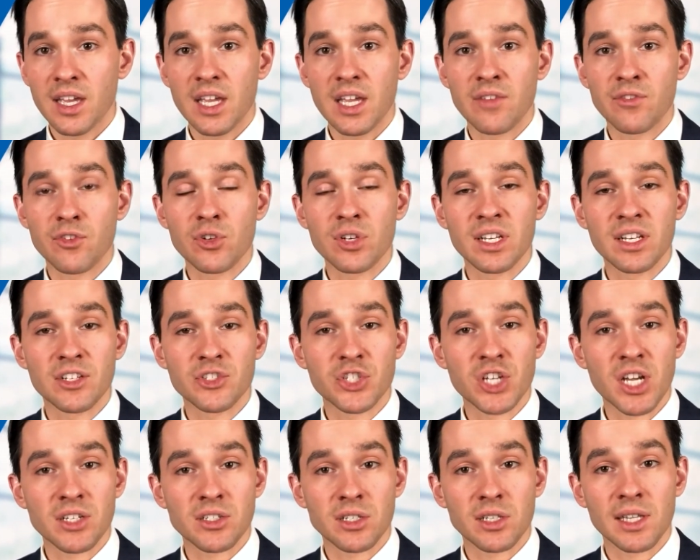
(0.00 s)
If you need a
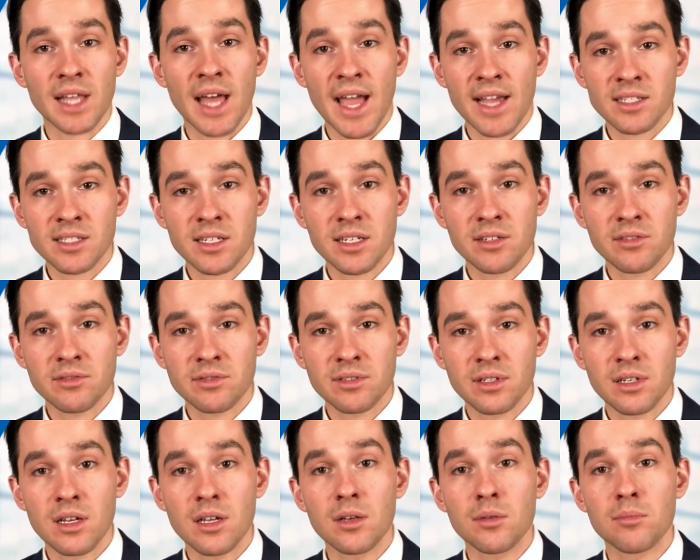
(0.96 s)
gentle laxative,
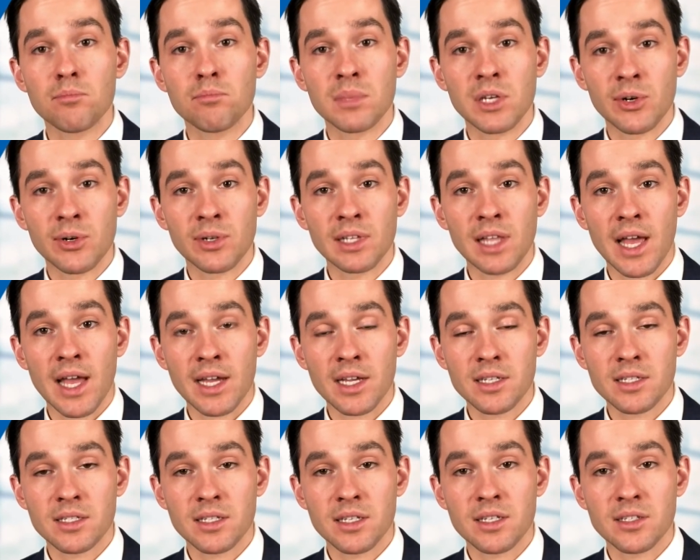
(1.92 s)

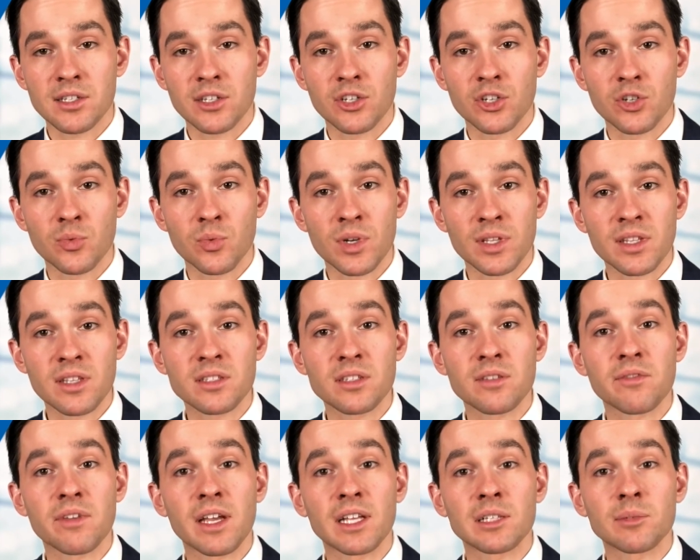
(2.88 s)
Miralax is a good one that's
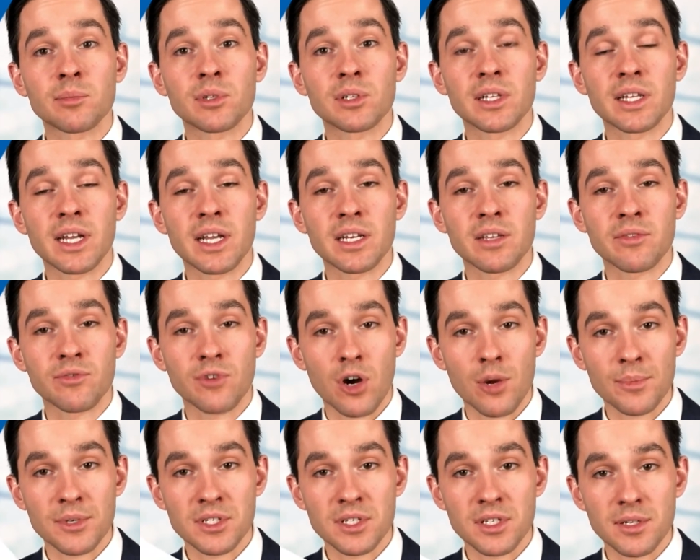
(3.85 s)
available at any
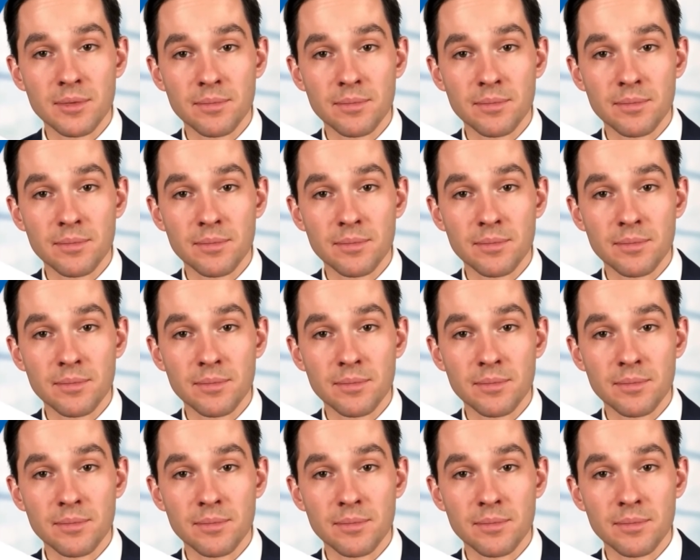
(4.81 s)
pharmacy.